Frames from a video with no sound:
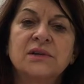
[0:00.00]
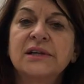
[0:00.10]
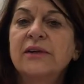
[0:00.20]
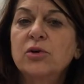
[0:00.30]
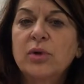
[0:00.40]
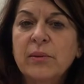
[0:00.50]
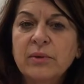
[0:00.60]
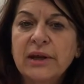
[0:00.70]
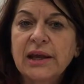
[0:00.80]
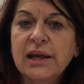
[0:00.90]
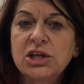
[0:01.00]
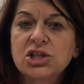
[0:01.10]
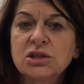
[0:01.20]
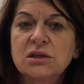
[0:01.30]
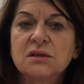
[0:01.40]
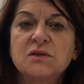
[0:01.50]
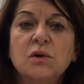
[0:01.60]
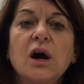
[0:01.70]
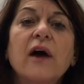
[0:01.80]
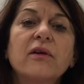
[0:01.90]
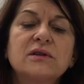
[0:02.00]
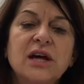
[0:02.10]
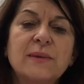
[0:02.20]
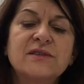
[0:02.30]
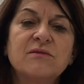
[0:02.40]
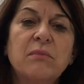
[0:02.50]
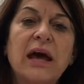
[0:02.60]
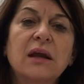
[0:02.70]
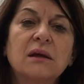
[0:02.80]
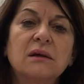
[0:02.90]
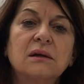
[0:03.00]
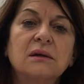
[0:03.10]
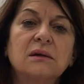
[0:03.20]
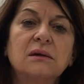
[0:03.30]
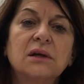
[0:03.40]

didn't get their proper medications, or other types of medical